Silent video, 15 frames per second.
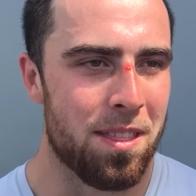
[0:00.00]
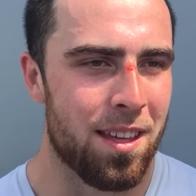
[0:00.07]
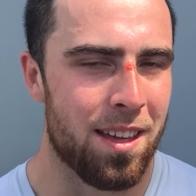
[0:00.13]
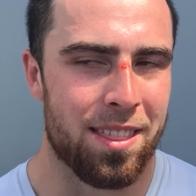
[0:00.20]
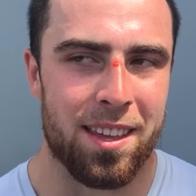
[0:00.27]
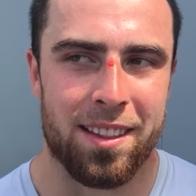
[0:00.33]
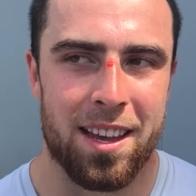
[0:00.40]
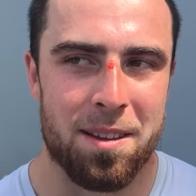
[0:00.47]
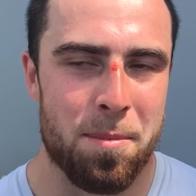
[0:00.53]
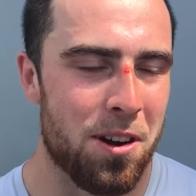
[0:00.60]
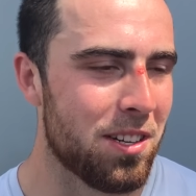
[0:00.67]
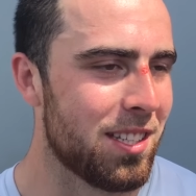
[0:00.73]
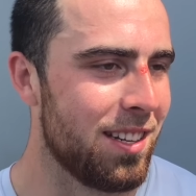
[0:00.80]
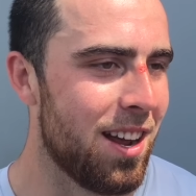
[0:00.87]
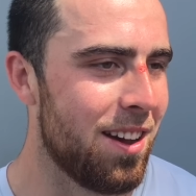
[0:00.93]
The thing that you
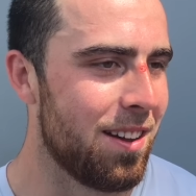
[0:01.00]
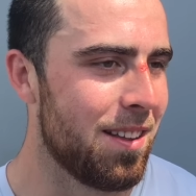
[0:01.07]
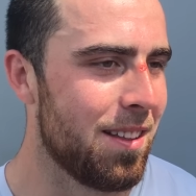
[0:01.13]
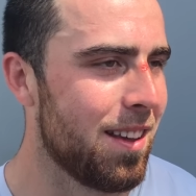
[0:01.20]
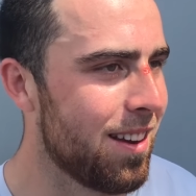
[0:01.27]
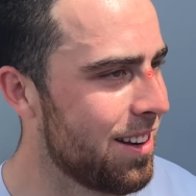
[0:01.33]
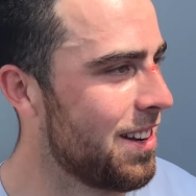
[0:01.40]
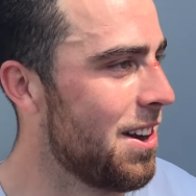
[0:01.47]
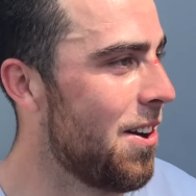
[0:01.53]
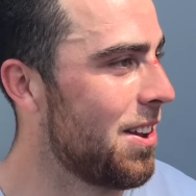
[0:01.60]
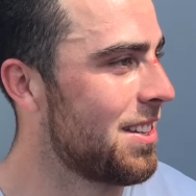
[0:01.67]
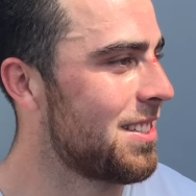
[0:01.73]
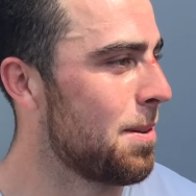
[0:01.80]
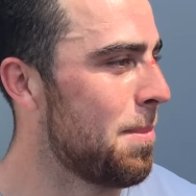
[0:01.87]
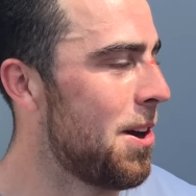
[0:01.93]
notice the
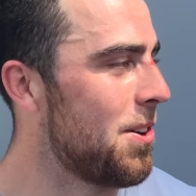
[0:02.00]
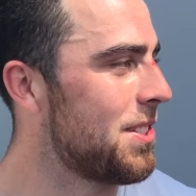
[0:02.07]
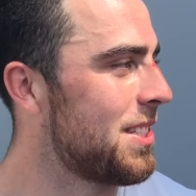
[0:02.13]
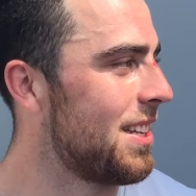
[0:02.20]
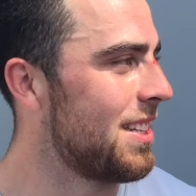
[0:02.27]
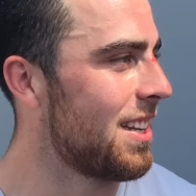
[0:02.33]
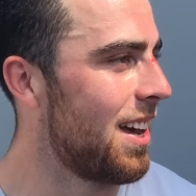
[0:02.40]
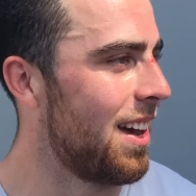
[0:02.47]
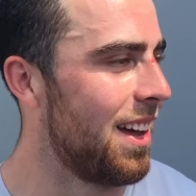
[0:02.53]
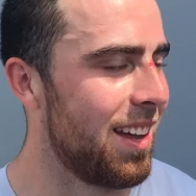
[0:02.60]
most is,